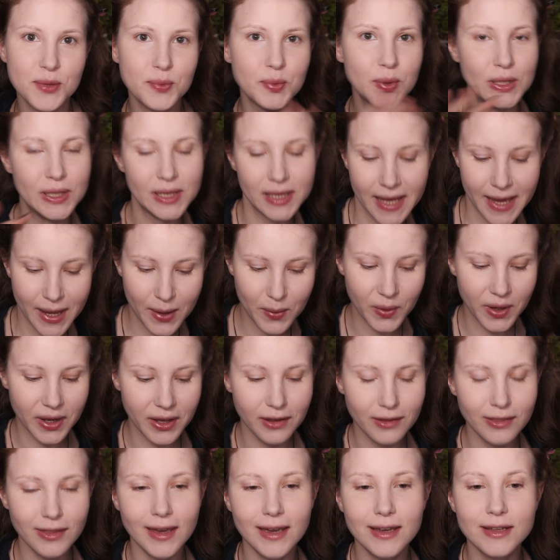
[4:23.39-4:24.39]
play
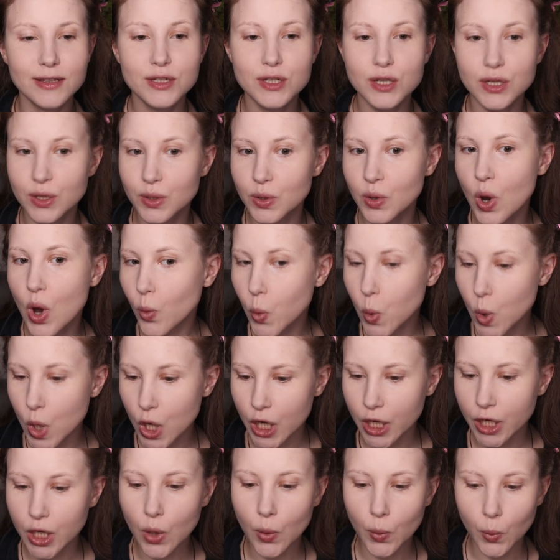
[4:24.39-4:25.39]
with and to
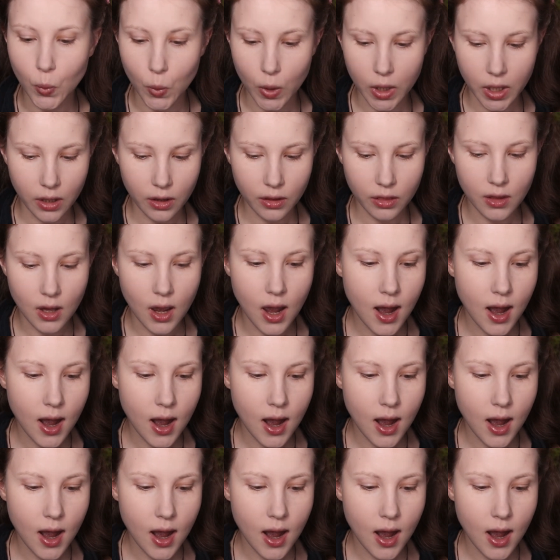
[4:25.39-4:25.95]
work with.